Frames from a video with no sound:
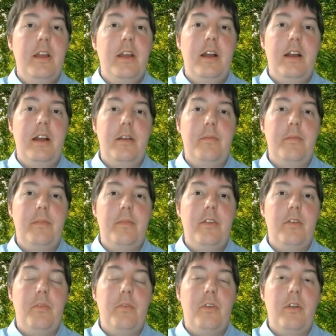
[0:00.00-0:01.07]
You
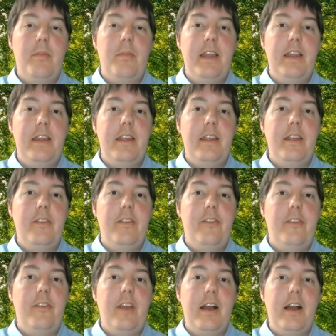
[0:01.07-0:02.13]
know, more
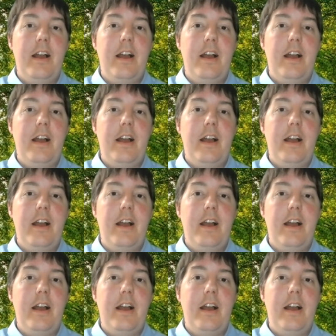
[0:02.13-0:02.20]
amenities,